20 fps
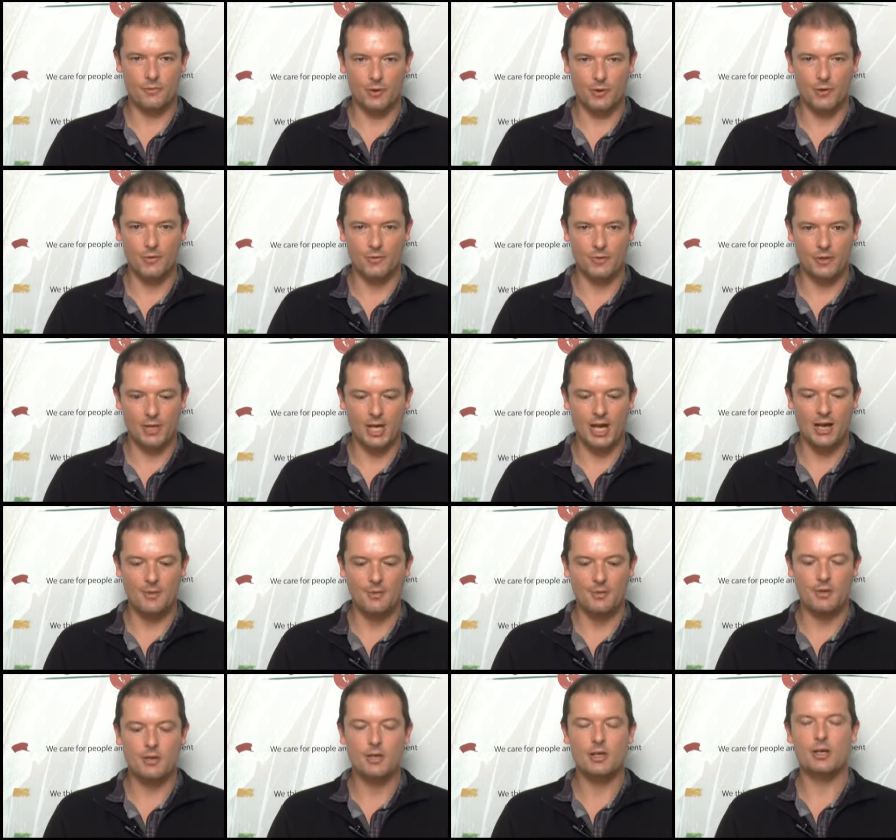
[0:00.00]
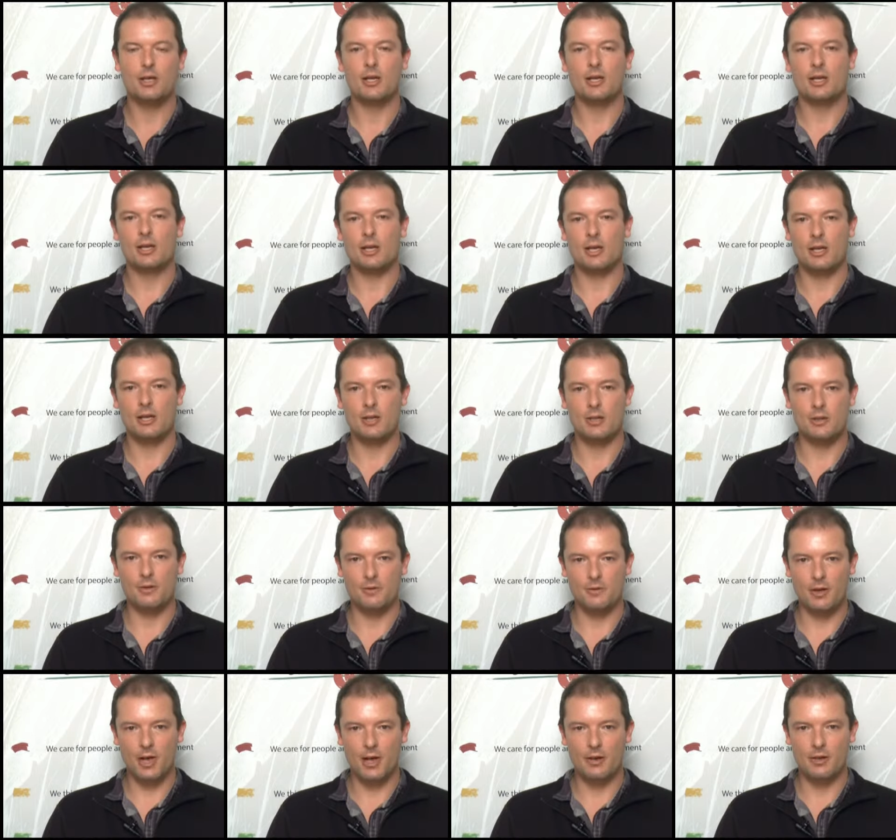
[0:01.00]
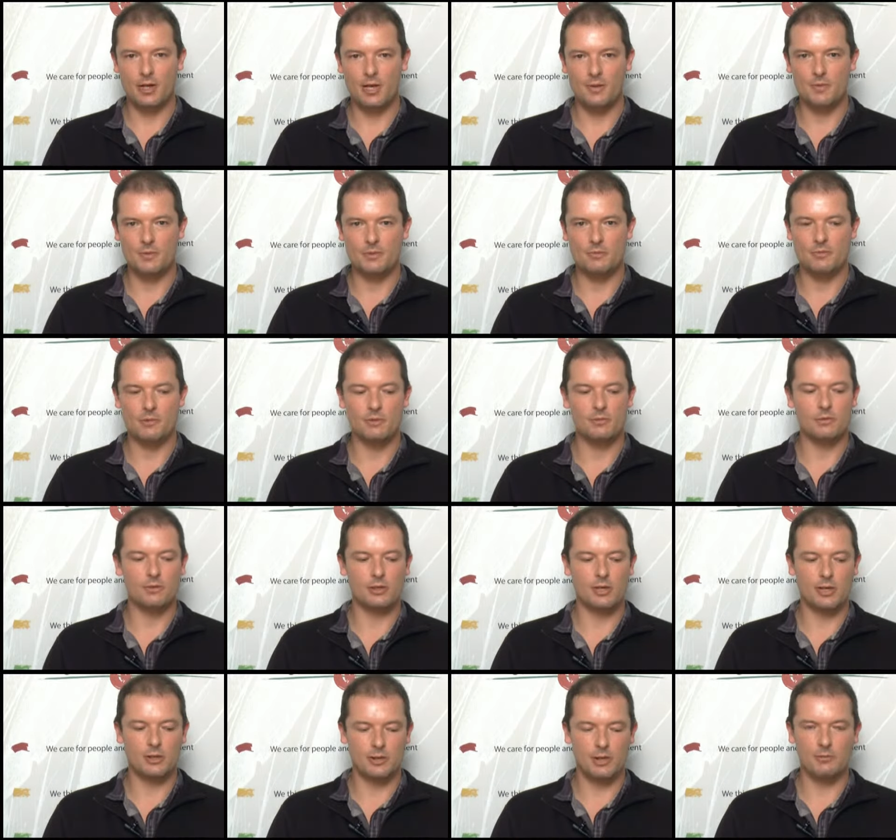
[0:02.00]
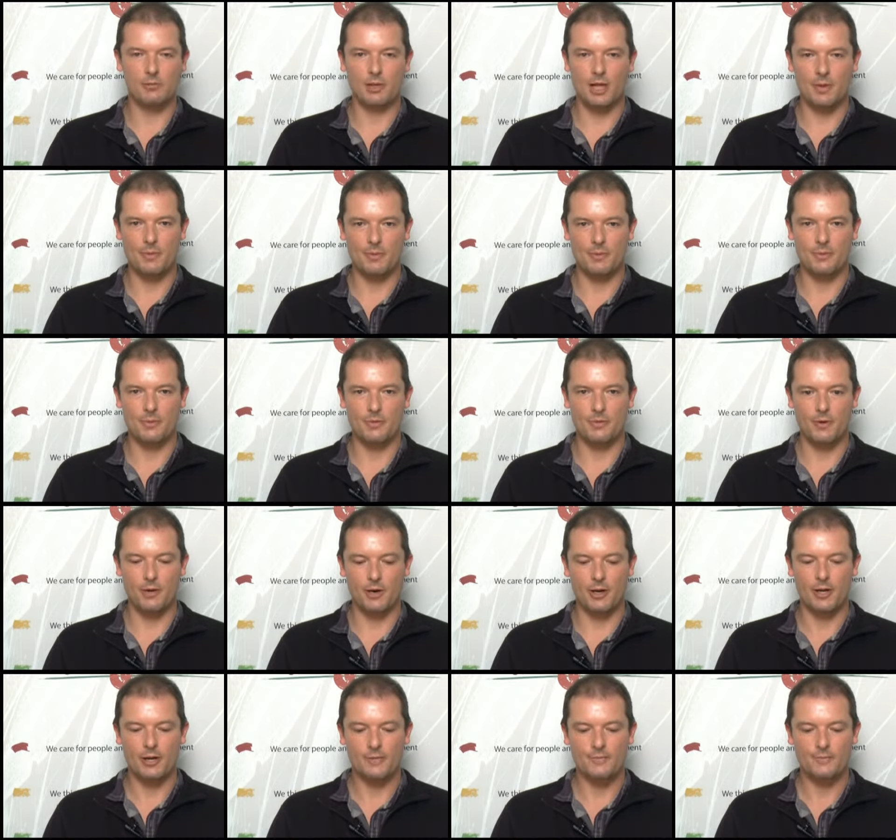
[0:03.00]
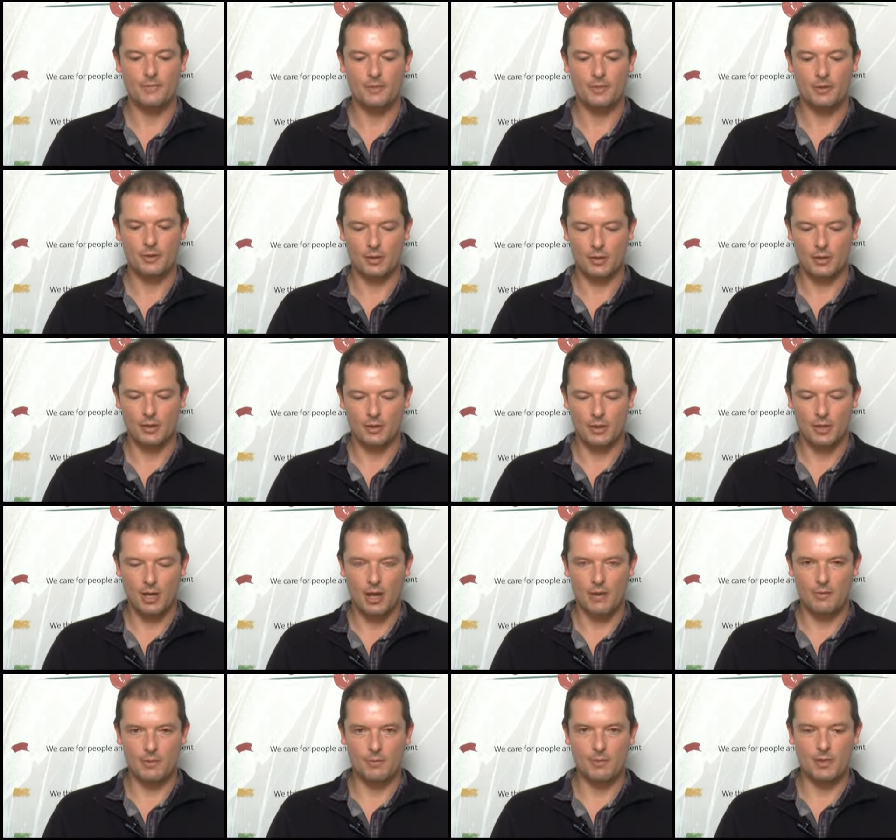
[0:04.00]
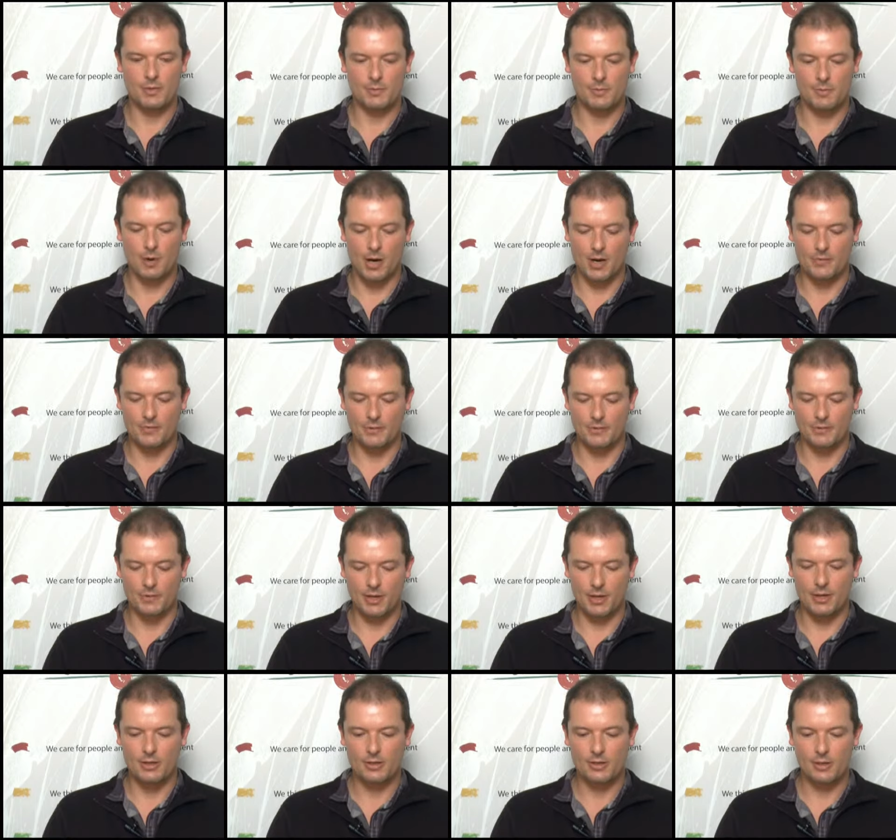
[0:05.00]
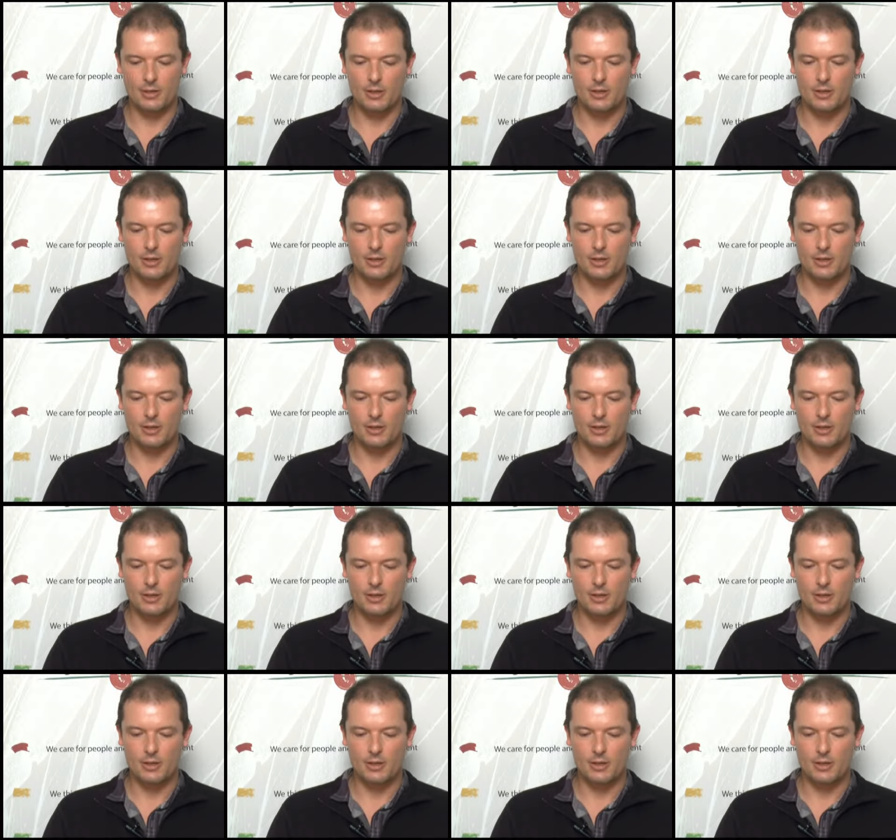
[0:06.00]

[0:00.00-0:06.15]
forests for carbon and the outcomes that, we will that will happen for fire. And we must be mindful of that.